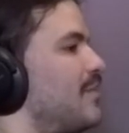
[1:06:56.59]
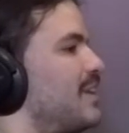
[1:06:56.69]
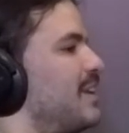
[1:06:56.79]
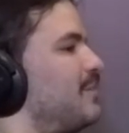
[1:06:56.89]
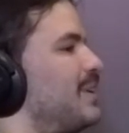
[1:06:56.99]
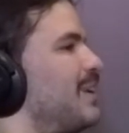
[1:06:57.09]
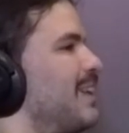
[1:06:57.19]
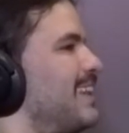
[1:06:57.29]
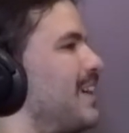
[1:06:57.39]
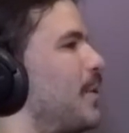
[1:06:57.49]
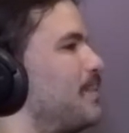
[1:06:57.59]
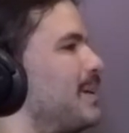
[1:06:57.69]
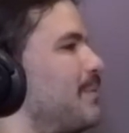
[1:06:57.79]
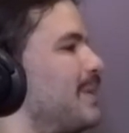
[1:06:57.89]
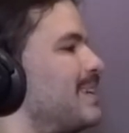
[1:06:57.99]
and then they opened it
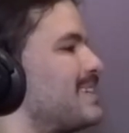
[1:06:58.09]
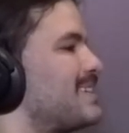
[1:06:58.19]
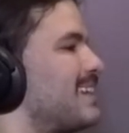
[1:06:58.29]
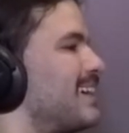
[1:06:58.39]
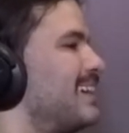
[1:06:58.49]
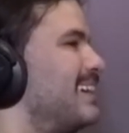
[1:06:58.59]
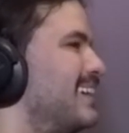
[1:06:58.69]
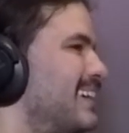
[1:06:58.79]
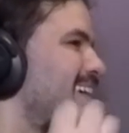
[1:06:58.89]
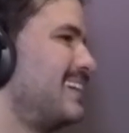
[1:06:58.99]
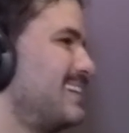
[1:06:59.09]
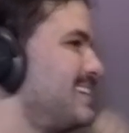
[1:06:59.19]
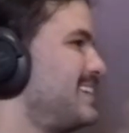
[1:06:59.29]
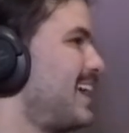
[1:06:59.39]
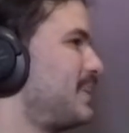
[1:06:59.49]
up, and it's just like
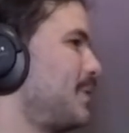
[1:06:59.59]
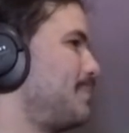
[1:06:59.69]
Jack the Ripper